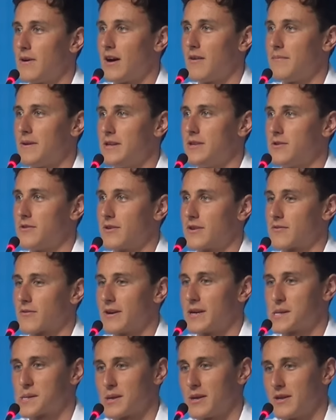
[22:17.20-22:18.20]
I've been doing
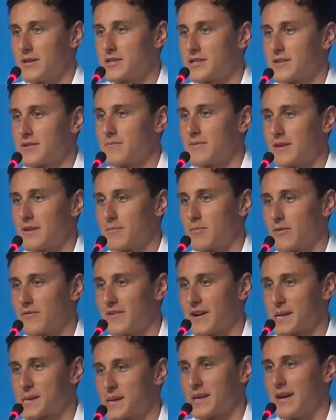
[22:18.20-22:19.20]
research with a
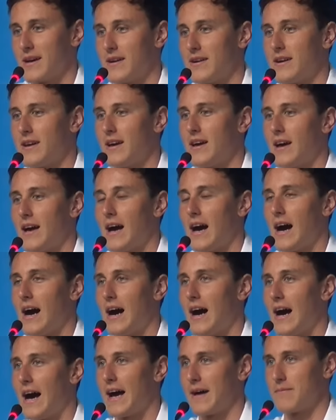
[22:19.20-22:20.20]
professor
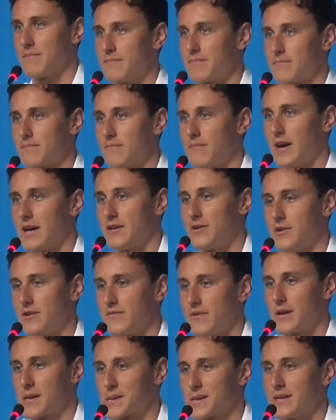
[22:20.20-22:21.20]
at my
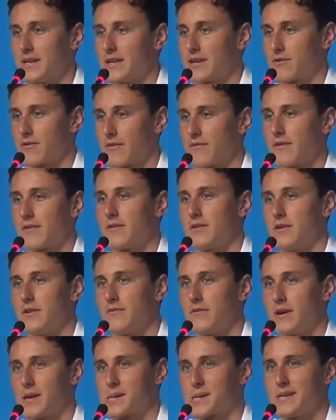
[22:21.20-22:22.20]
university, at Griffith
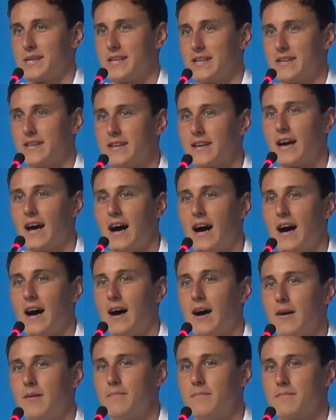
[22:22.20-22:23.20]
University,
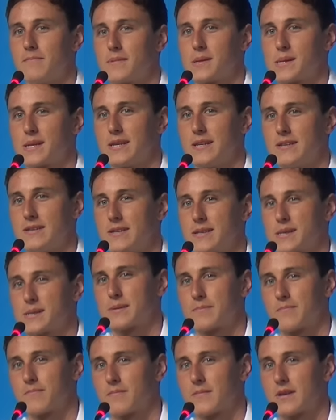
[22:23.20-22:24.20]

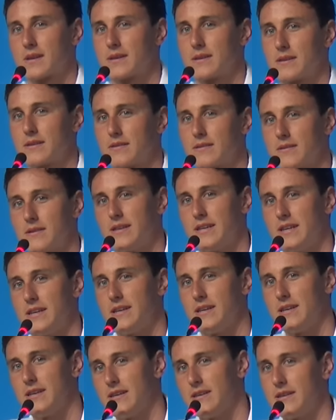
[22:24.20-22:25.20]
since
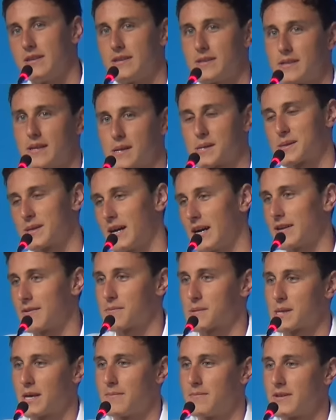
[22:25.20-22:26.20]
the start
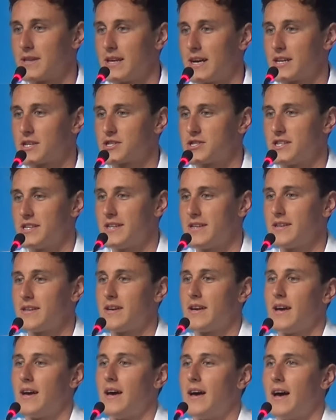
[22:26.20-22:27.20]
of summer last year.